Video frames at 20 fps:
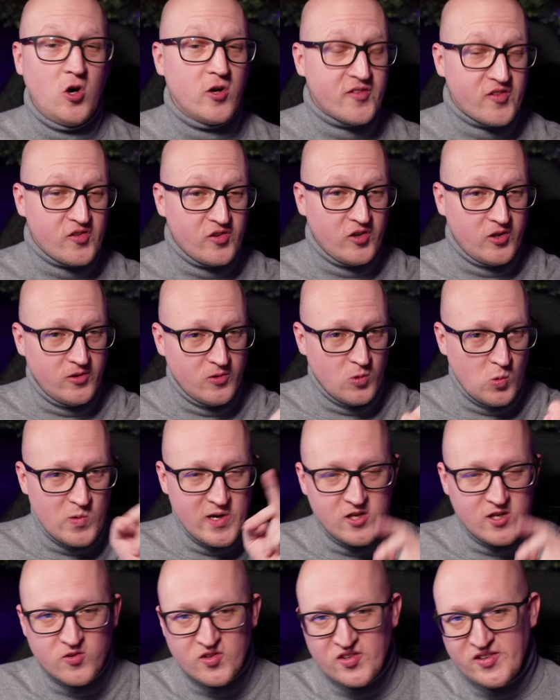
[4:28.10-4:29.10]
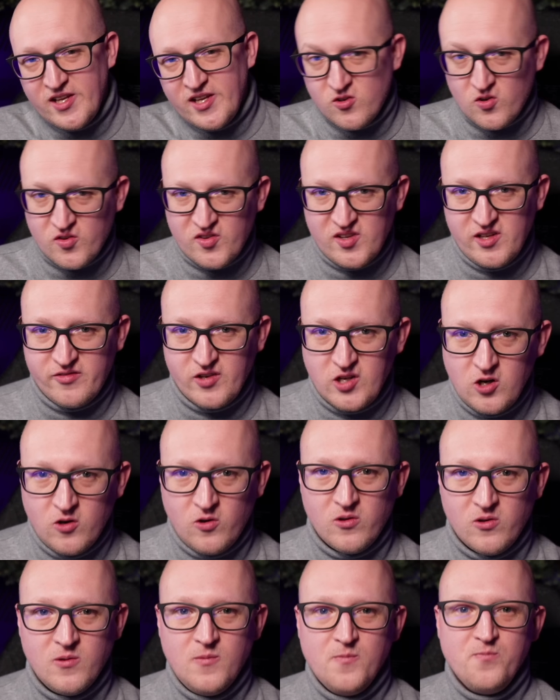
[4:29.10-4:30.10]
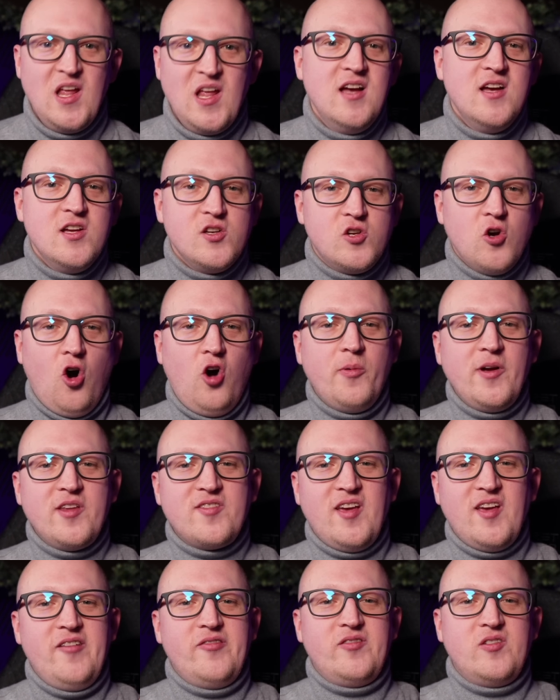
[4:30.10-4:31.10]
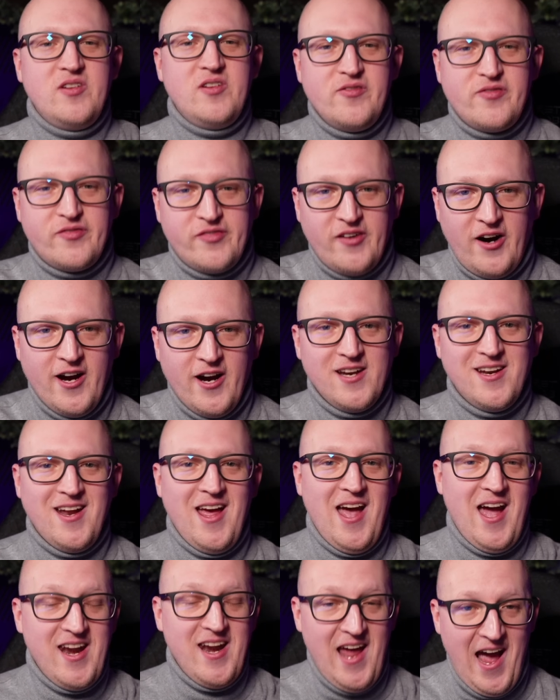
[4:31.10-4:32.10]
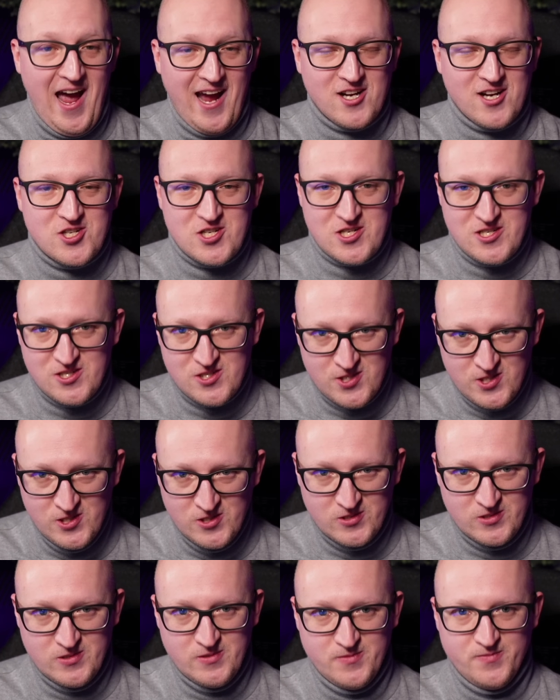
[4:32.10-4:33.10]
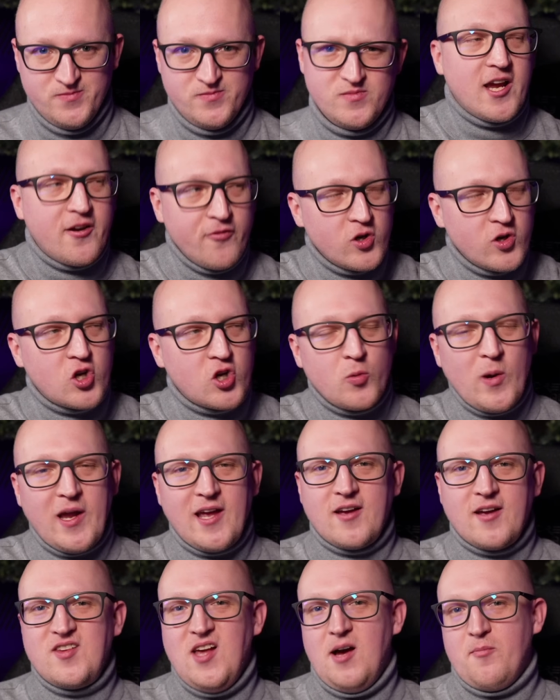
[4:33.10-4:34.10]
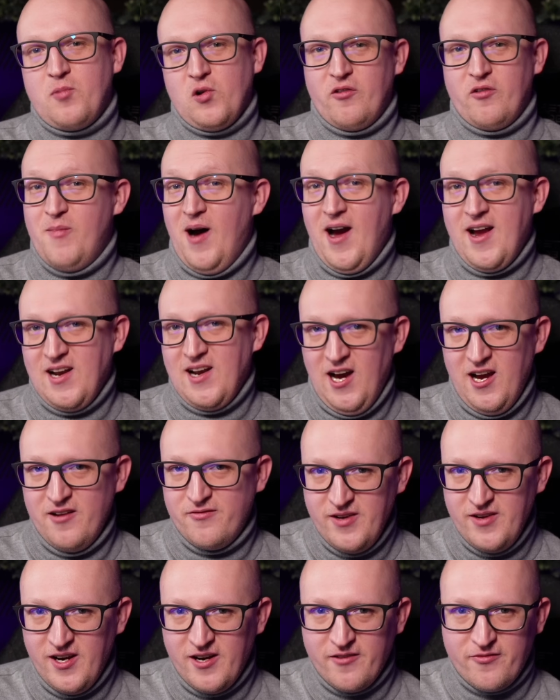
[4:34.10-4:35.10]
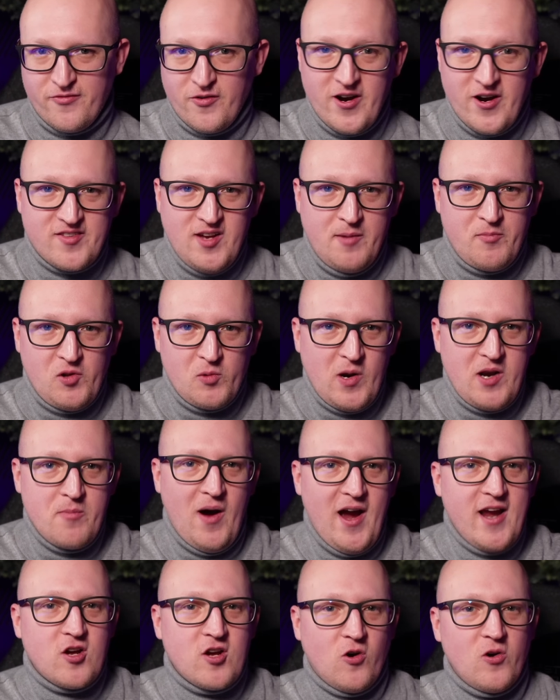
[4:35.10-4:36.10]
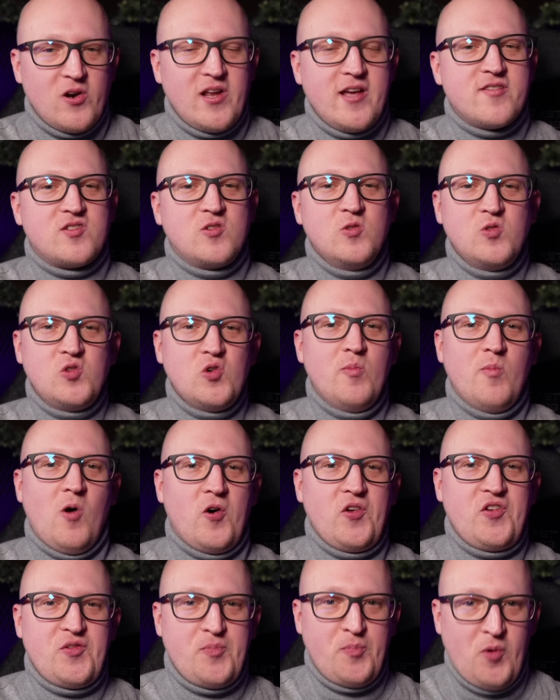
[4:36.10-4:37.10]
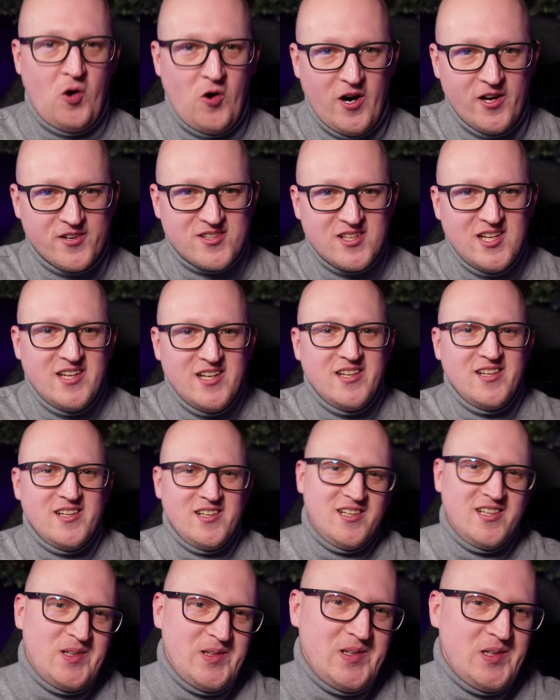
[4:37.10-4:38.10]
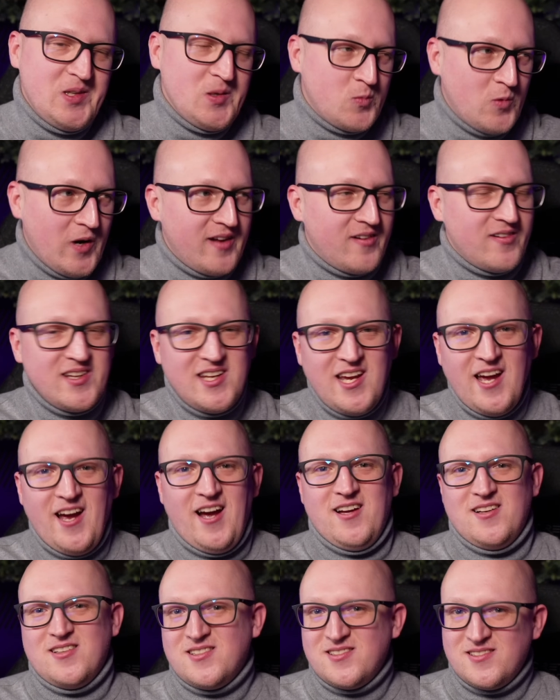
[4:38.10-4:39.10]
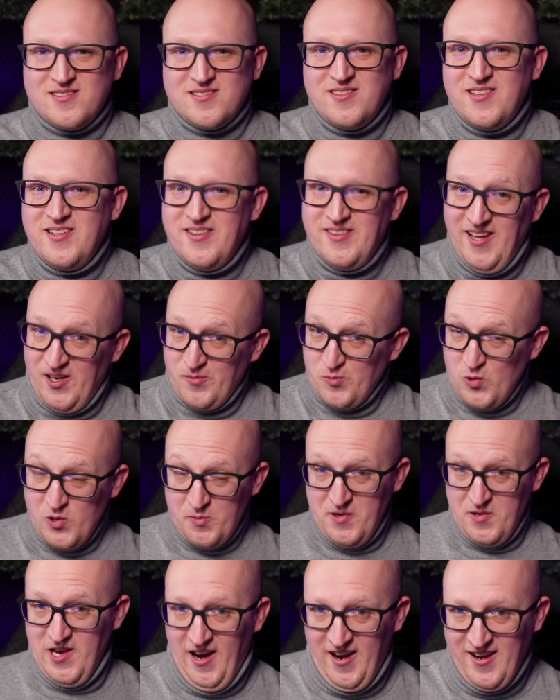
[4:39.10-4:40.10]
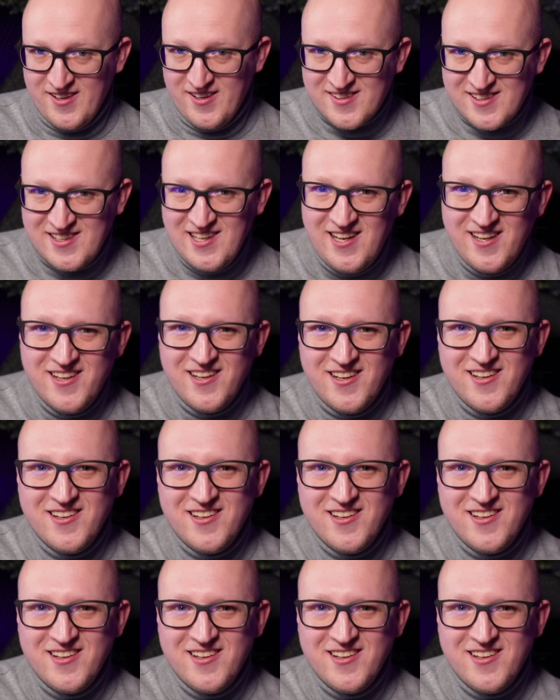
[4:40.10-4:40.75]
Also, when you set yourself a goal, you always have to define an action too. i give you a quick example of my life, yeah? For example, when my goal is to do more sport, well, yeah, that would be nice.